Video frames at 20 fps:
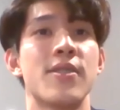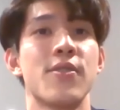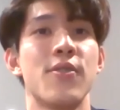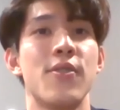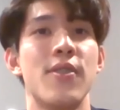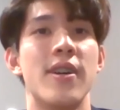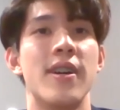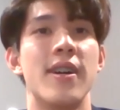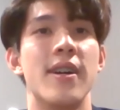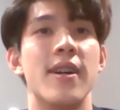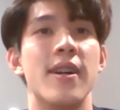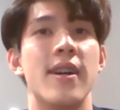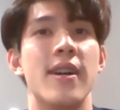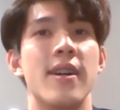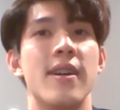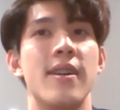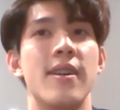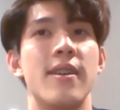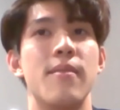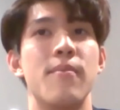So
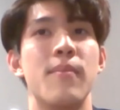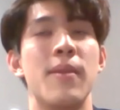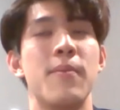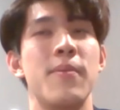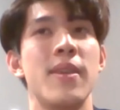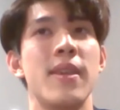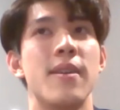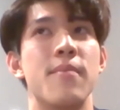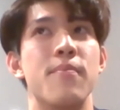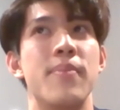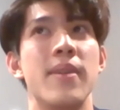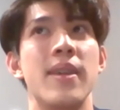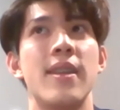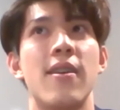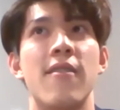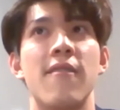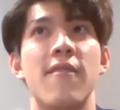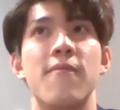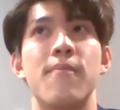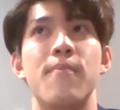maybe a bit
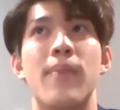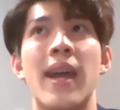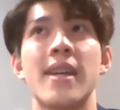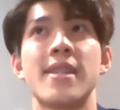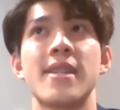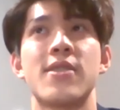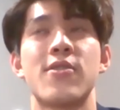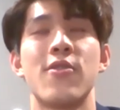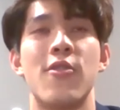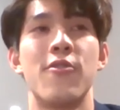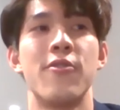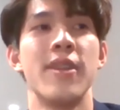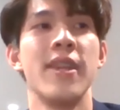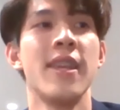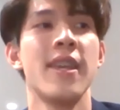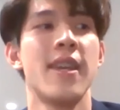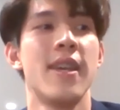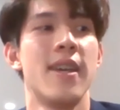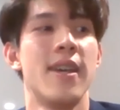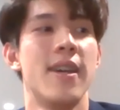of backstory.